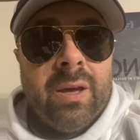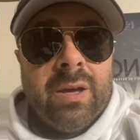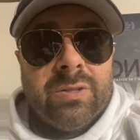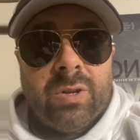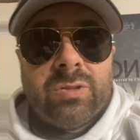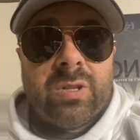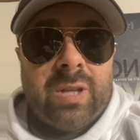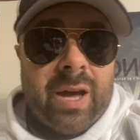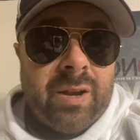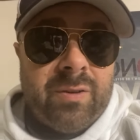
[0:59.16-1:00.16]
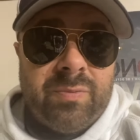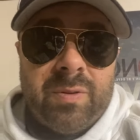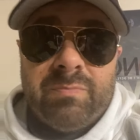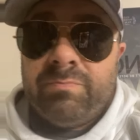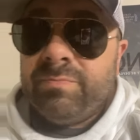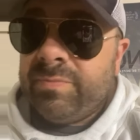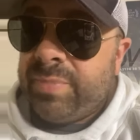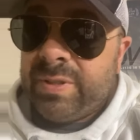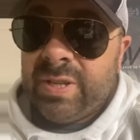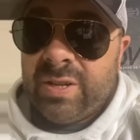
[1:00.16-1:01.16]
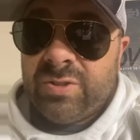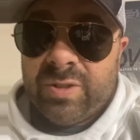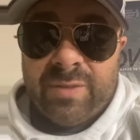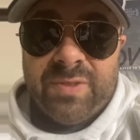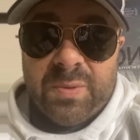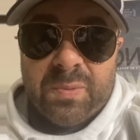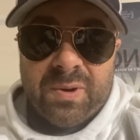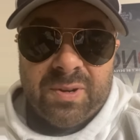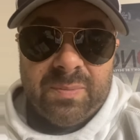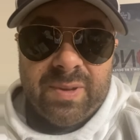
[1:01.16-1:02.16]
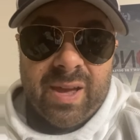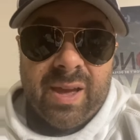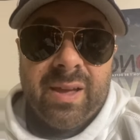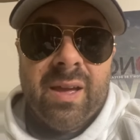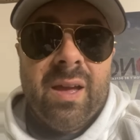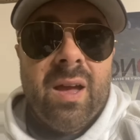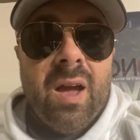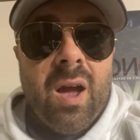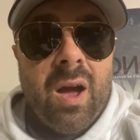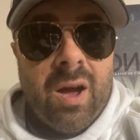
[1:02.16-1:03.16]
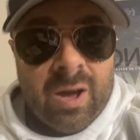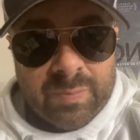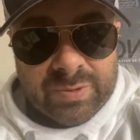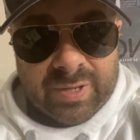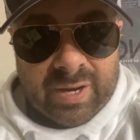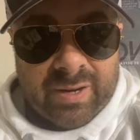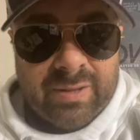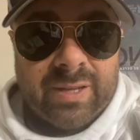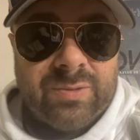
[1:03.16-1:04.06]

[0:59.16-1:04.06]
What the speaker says: So there's a lot of potential that favorite word in the NBA. Upside. That's